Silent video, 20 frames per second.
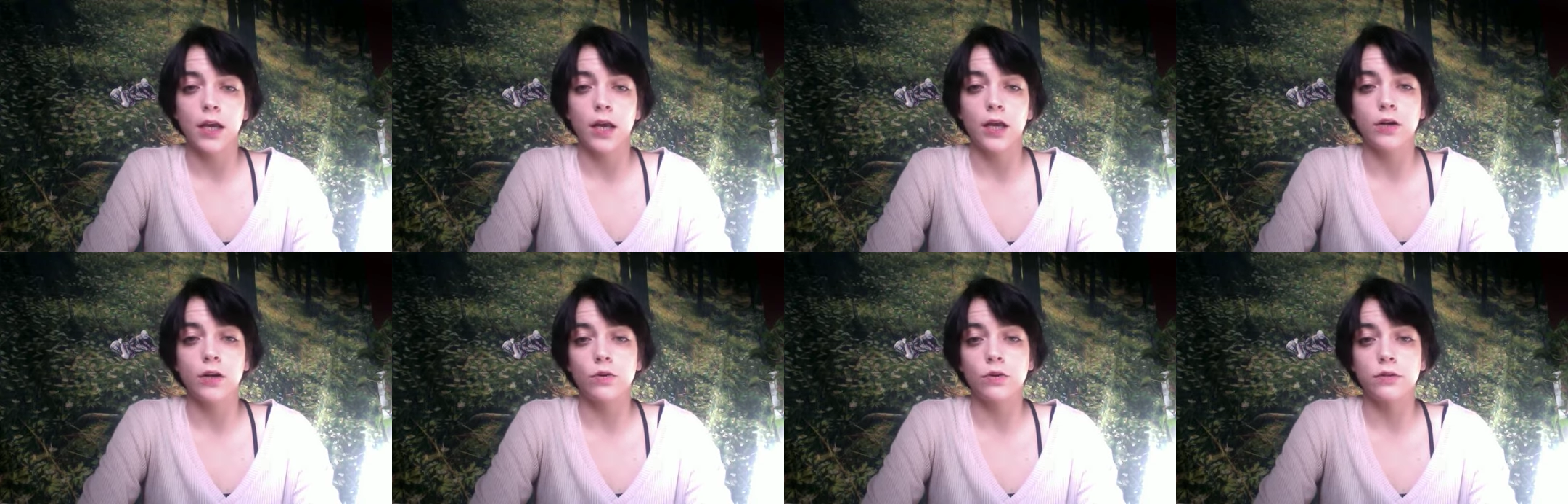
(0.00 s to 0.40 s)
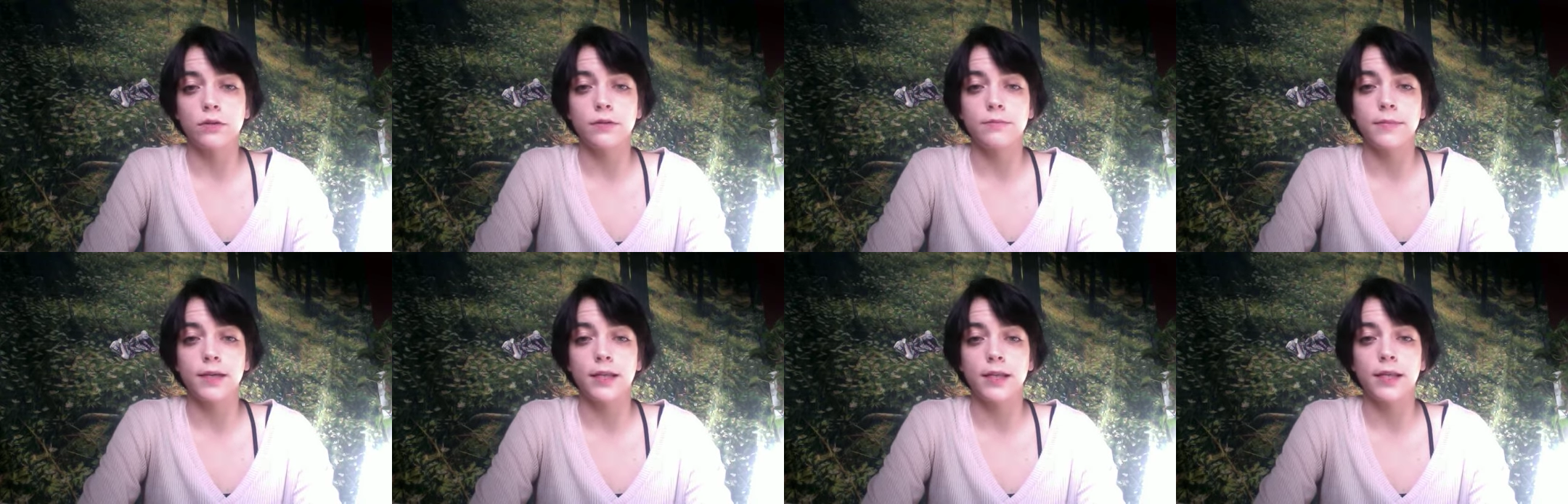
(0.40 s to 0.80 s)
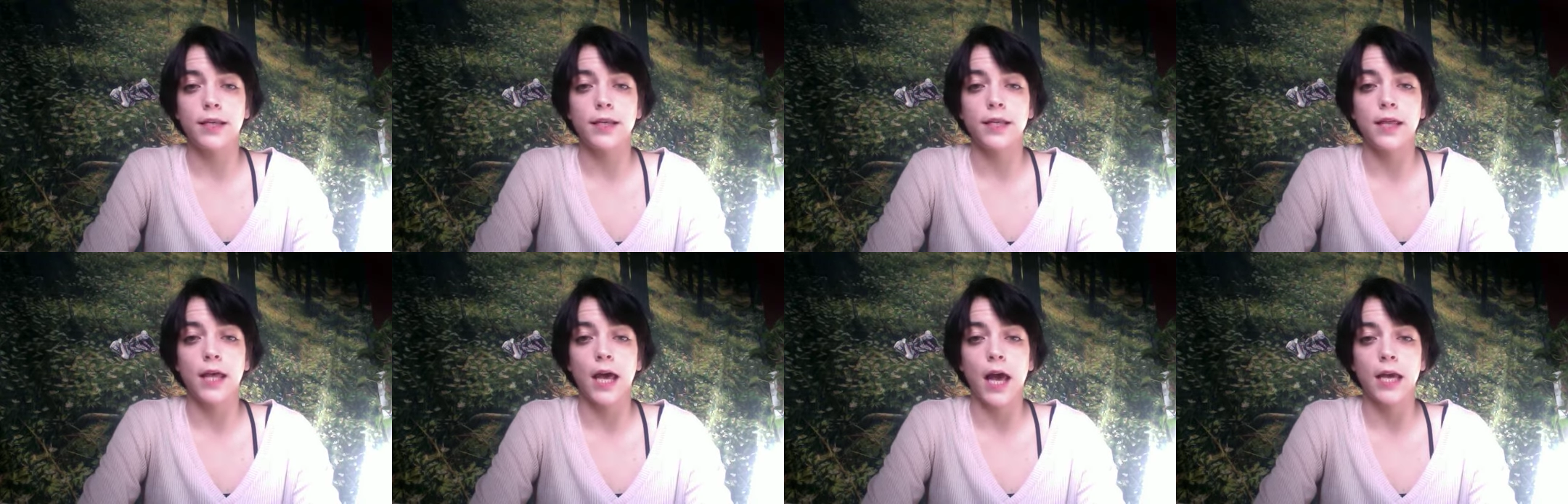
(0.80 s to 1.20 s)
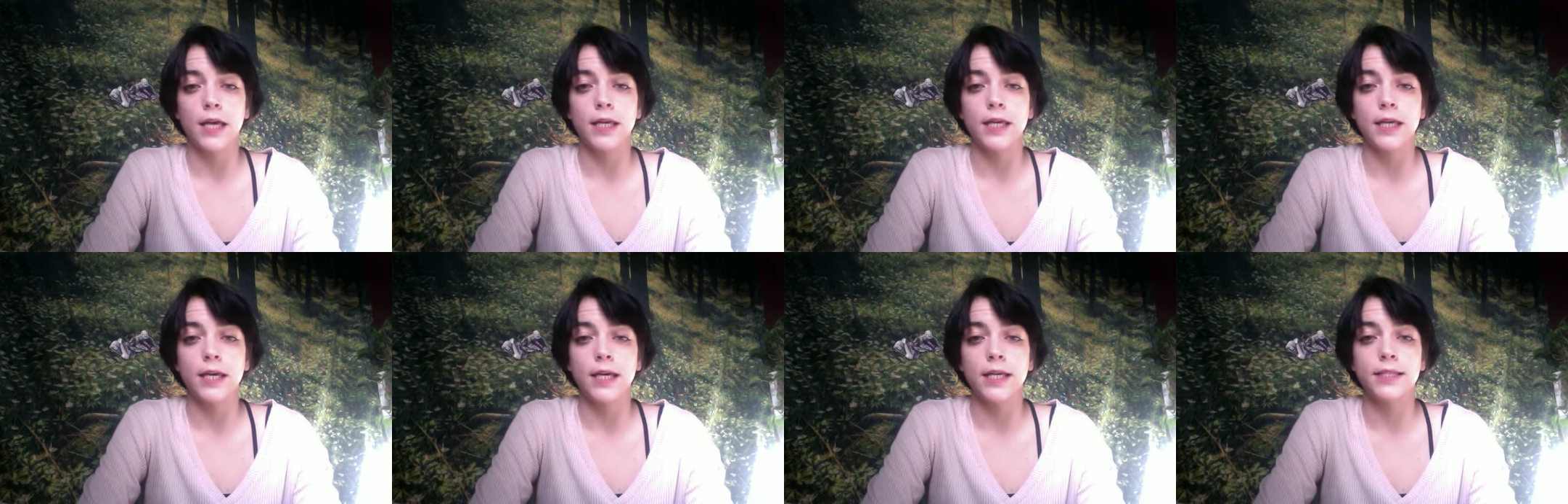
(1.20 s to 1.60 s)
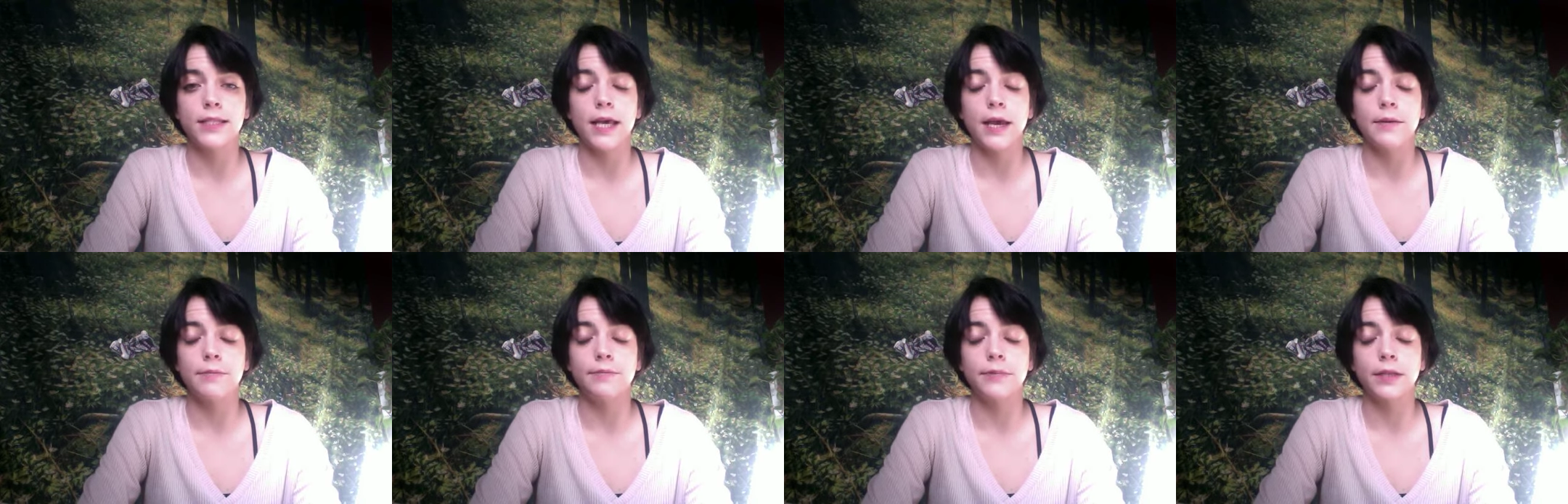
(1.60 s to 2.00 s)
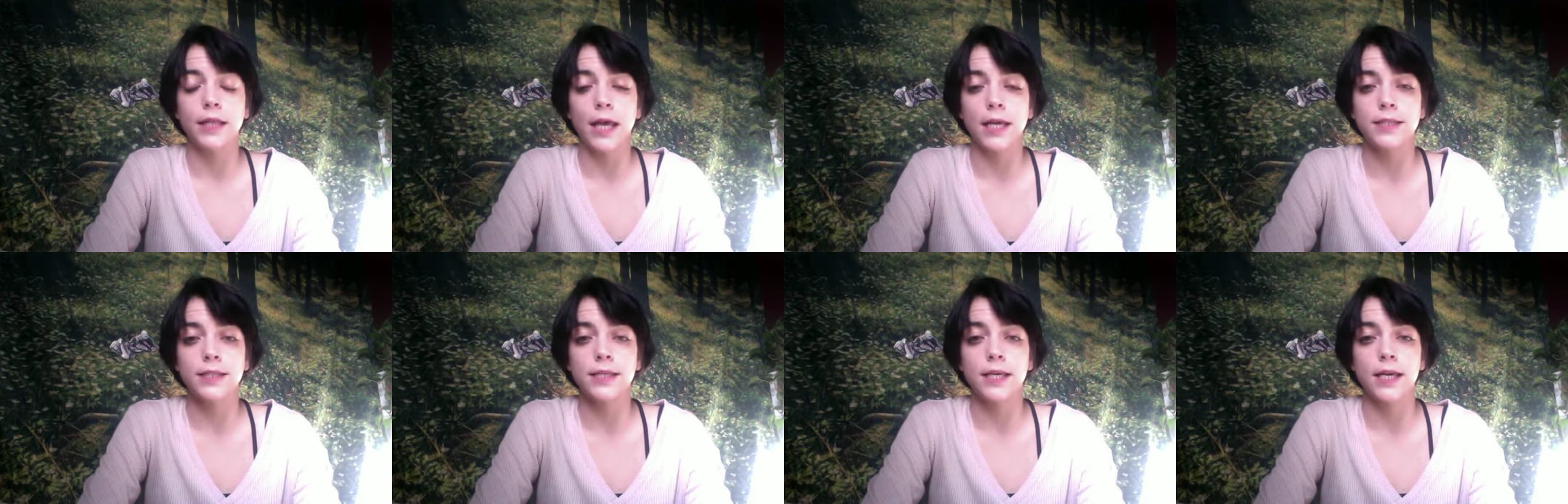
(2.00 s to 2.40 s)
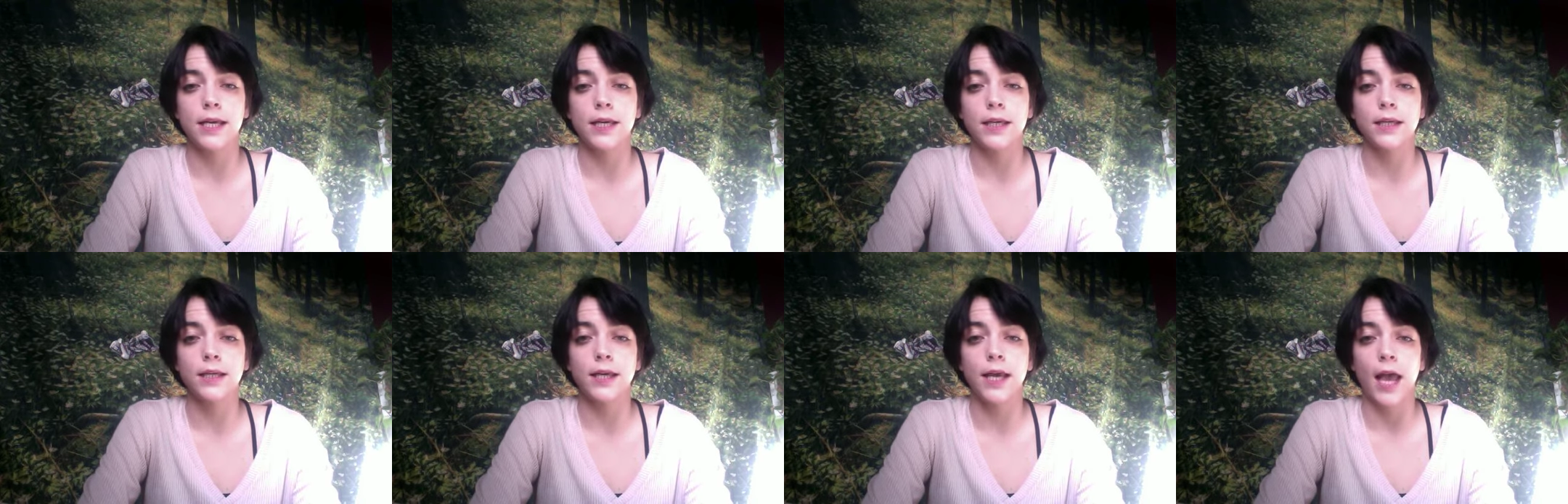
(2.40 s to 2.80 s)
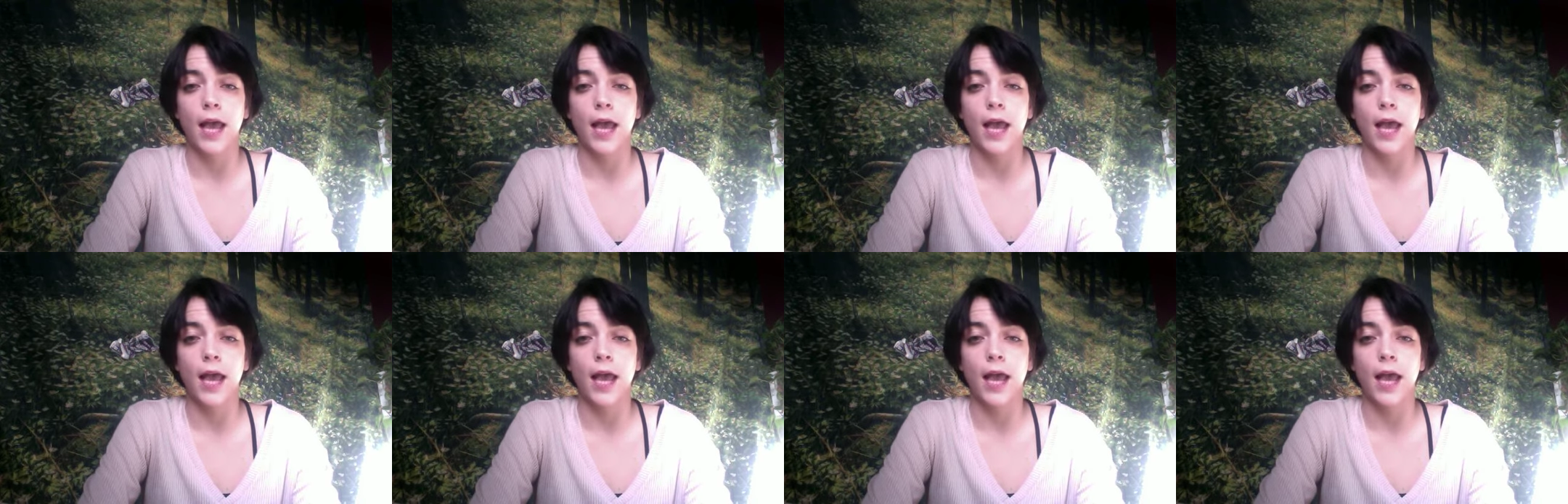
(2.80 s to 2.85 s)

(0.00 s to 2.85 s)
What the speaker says: And ultimately that it is a blessing